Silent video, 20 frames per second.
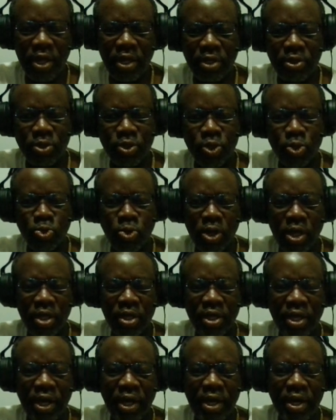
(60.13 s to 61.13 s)
into it.
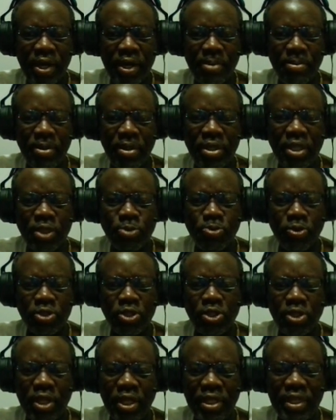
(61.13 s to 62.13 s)
In
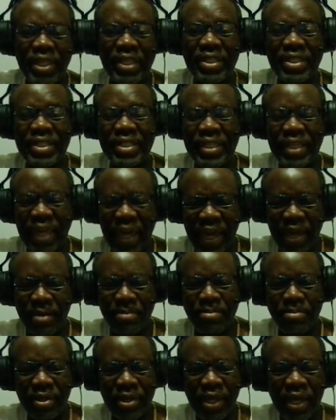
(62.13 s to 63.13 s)
this
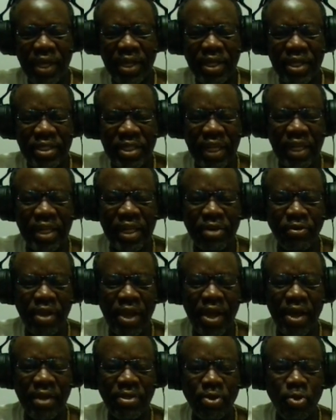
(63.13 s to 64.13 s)
game, Dinglery
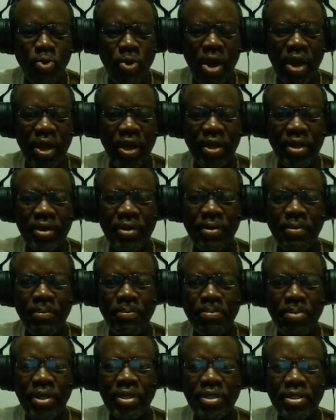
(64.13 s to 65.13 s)
had the white
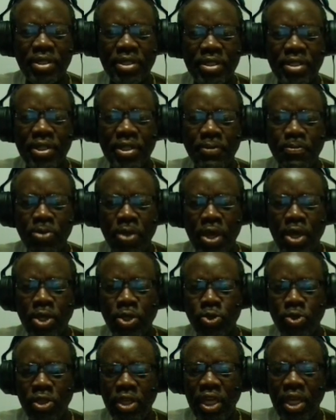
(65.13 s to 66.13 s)
pieces.
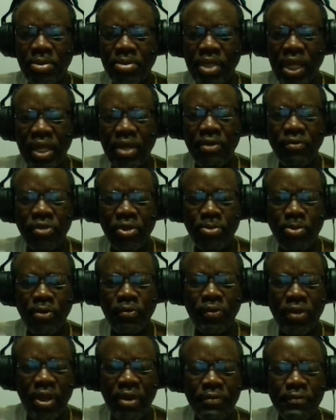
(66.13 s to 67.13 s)
So the game started with the
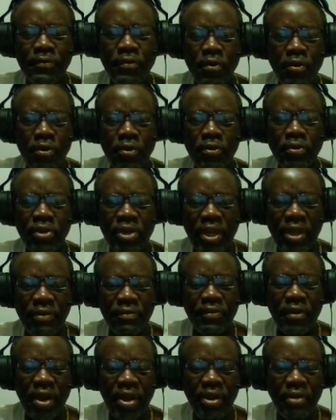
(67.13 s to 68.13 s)
move e4,
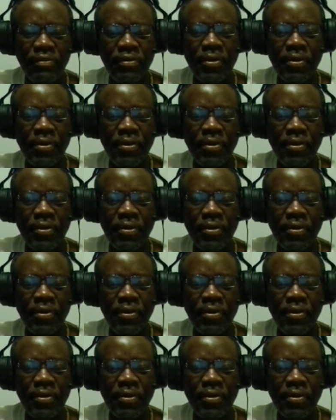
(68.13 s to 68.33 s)
e5,